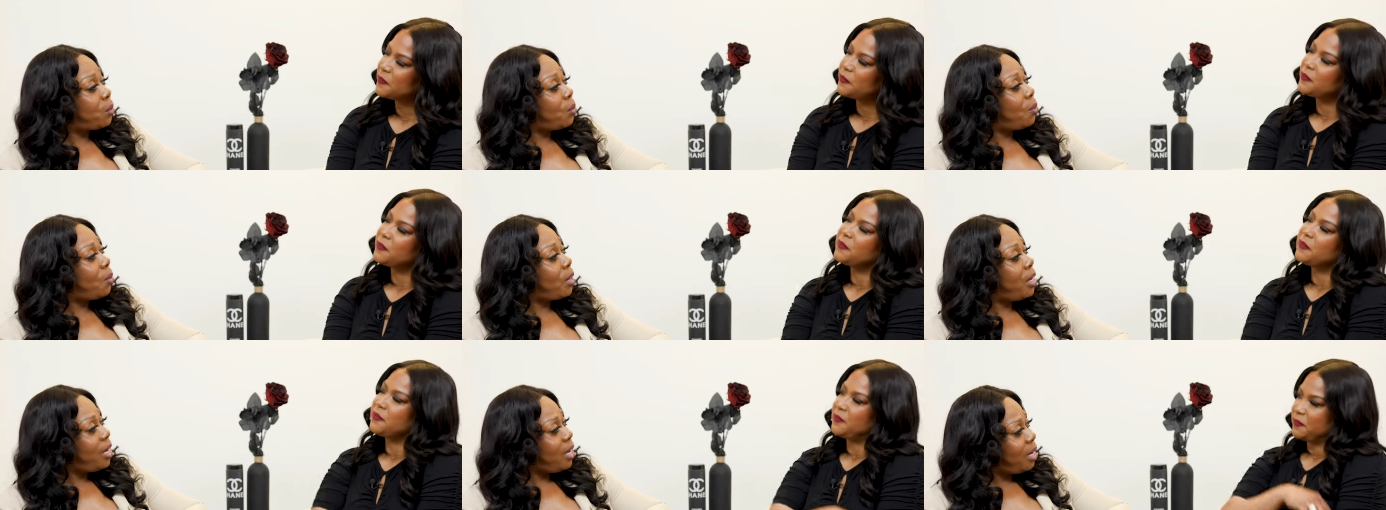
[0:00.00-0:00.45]

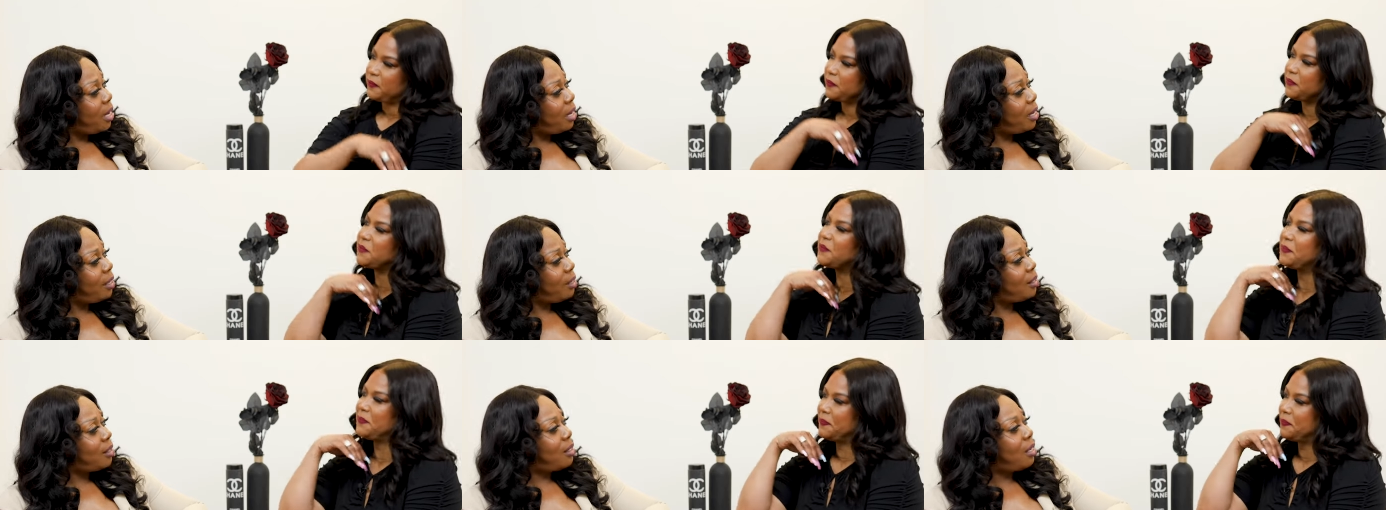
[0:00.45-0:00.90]
Speaker 1: story
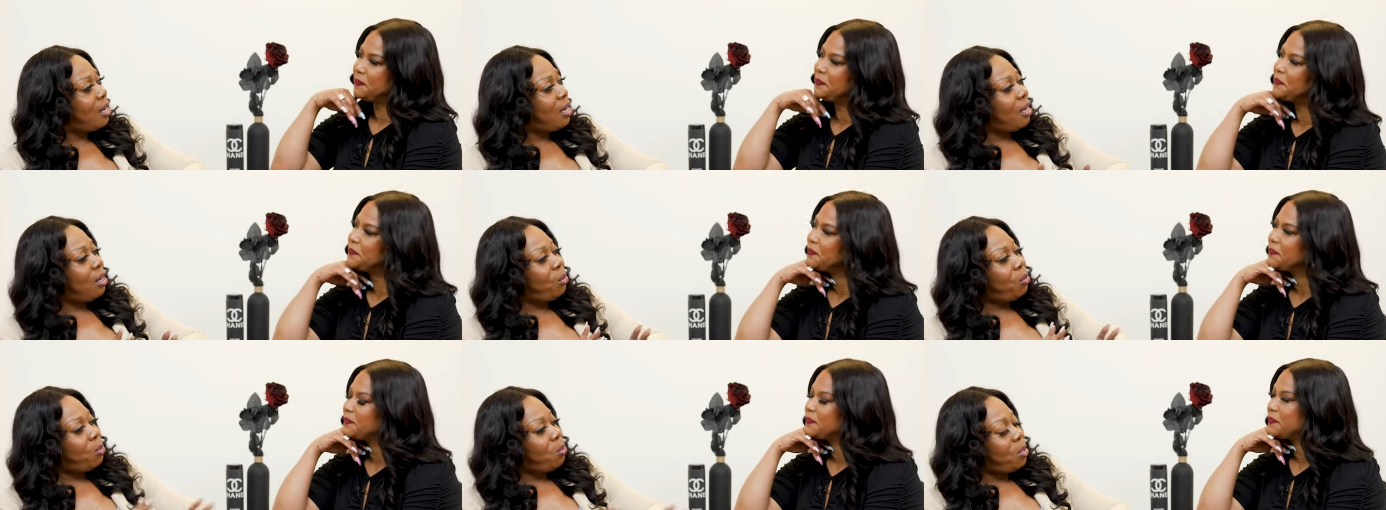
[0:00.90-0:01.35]
is mm-hmm.
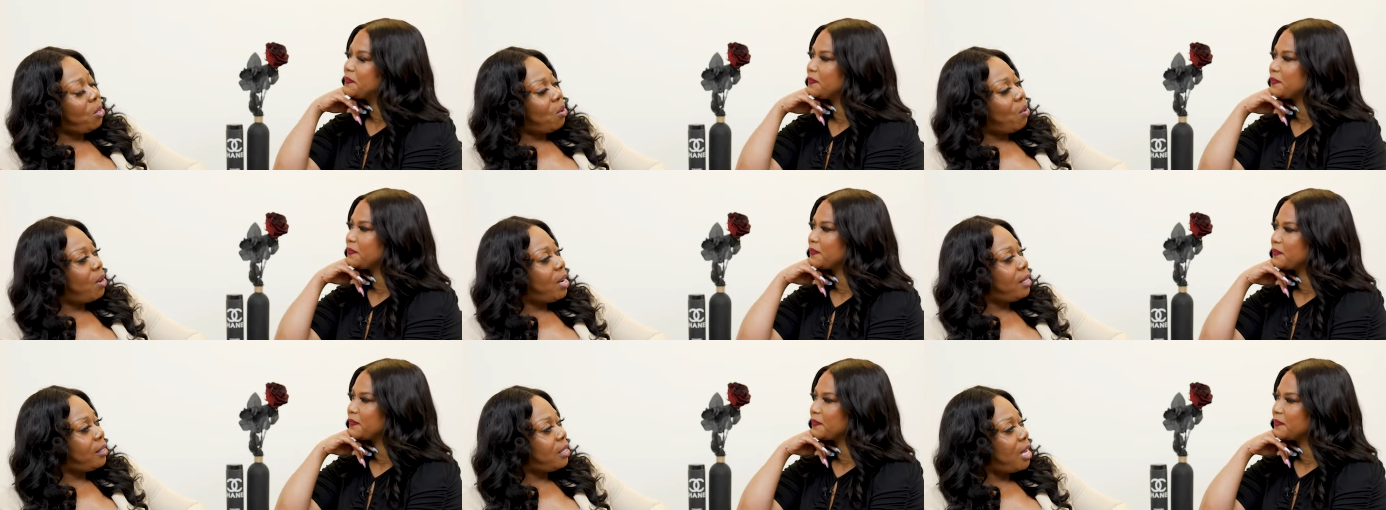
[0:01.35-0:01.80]
through
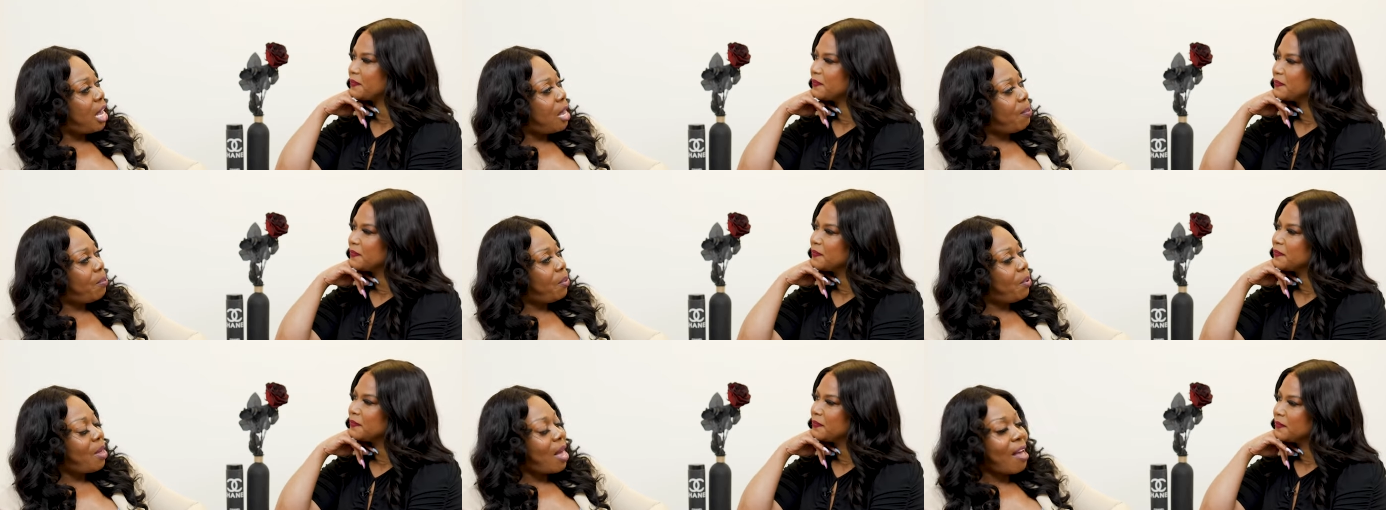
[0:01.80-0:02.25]
your
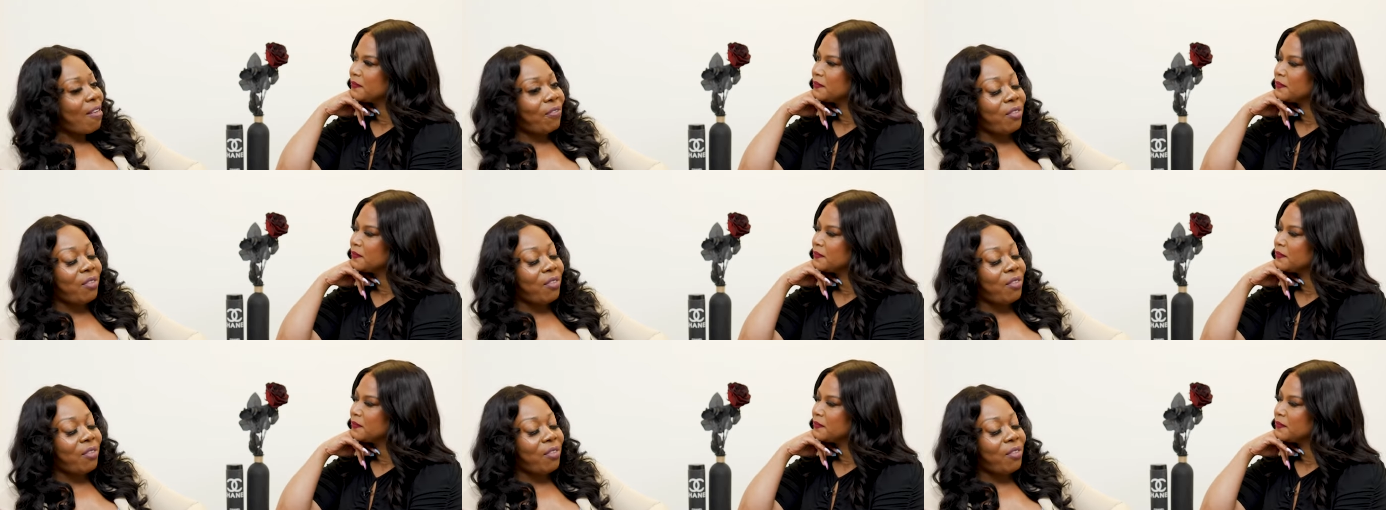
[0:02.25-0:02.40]
example.